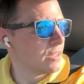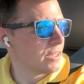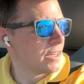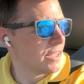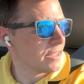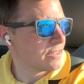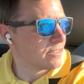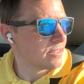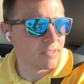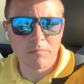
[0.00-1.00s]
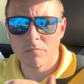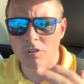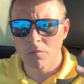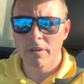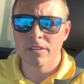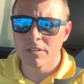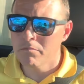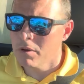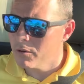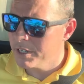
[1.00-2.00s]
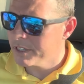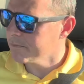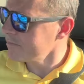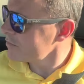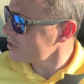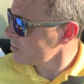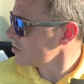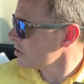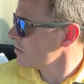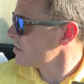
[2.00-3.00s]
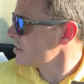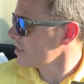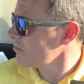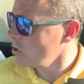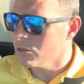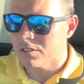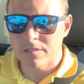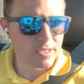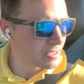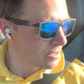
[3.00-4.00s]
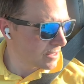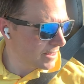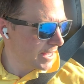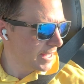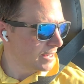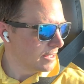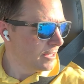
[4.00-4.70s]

and I said, mainly mowing, simple services like mulch and things like that,